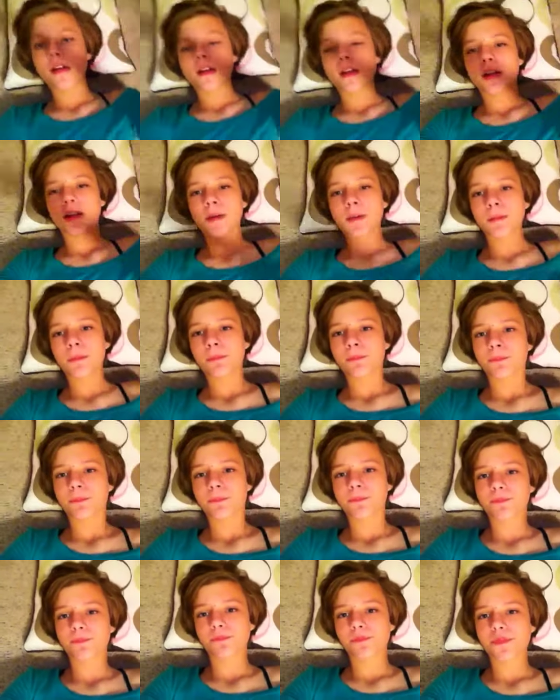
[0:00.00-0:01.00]
Um,
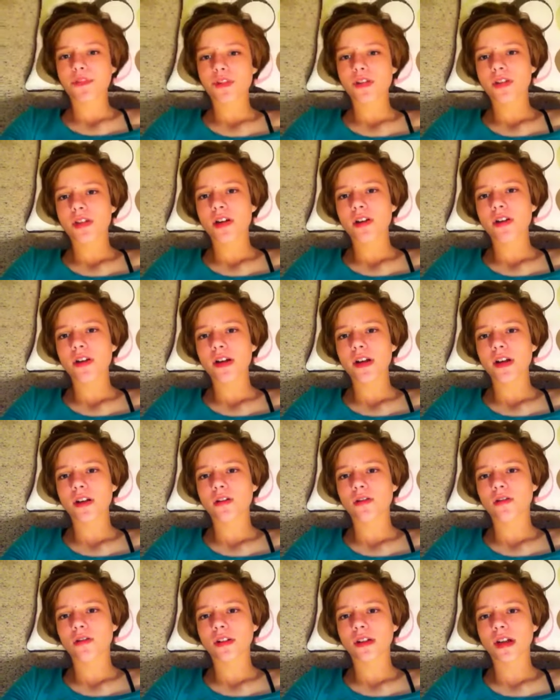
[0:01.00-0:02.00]
sorry I
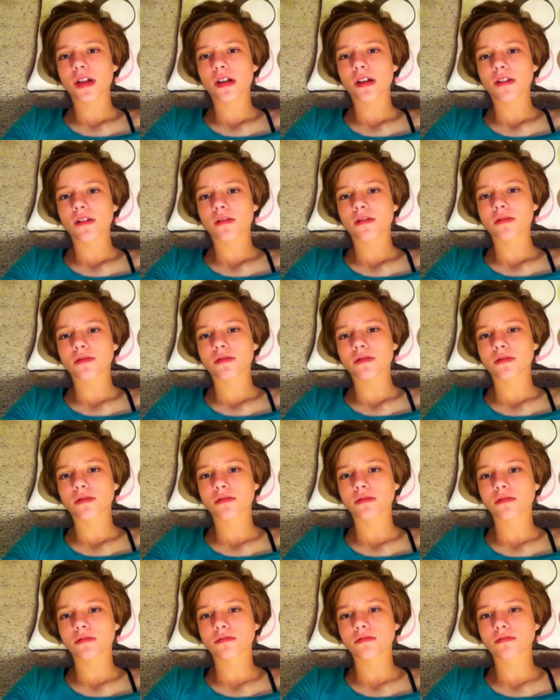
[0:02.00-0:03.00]
only have
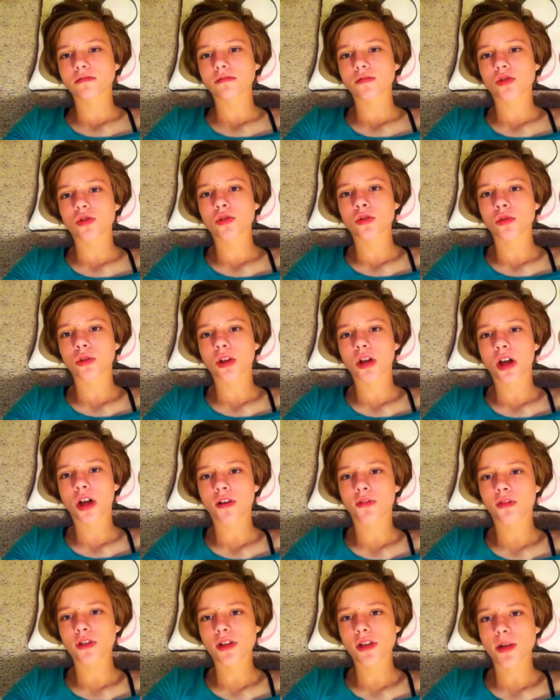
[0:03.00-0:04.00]
two
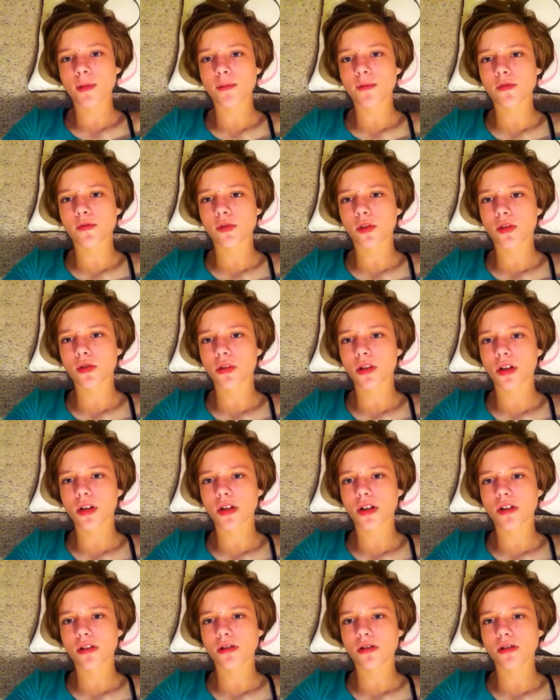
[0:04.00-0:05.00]
recovery tips for you
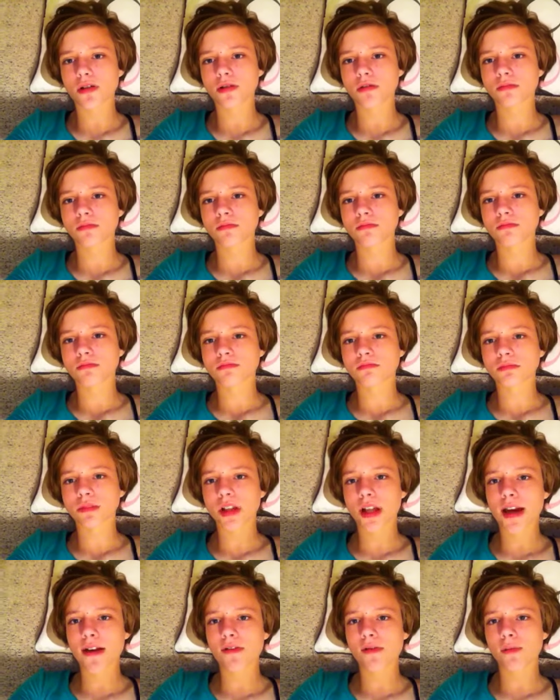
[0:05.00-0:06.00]
guys.
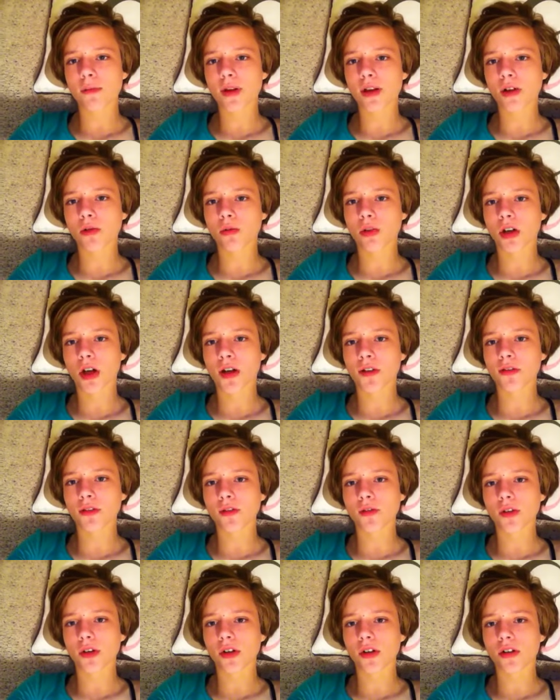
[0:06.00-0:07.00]
But I haven't been in recovery
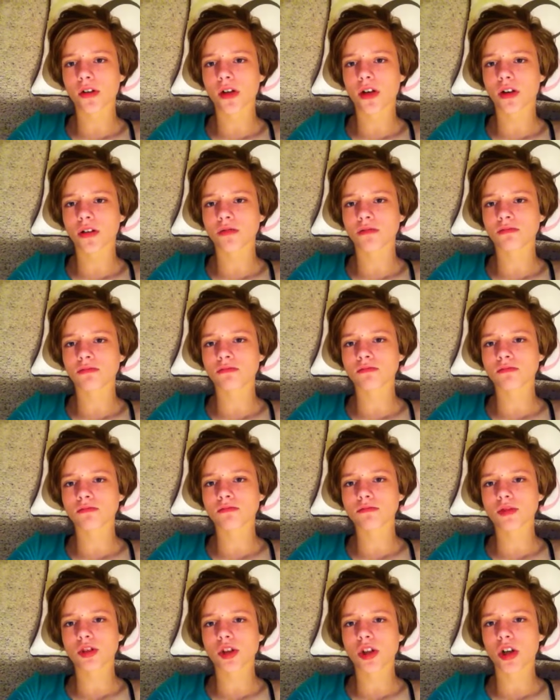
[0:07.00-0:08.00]
very long.
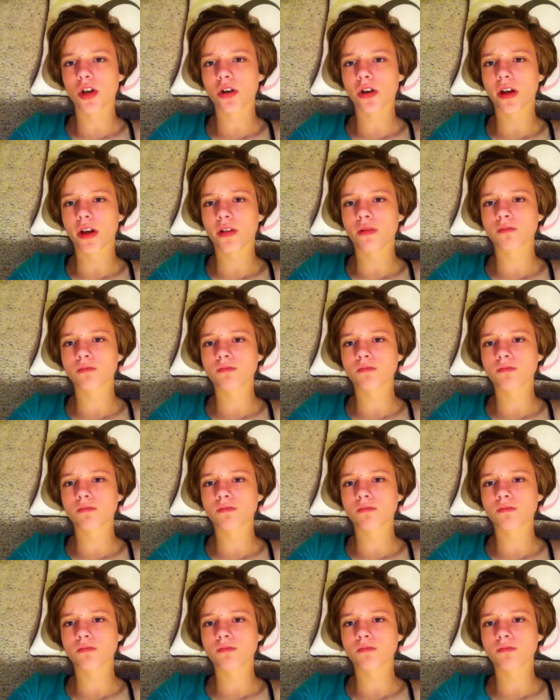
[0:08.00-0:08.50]
Sorry.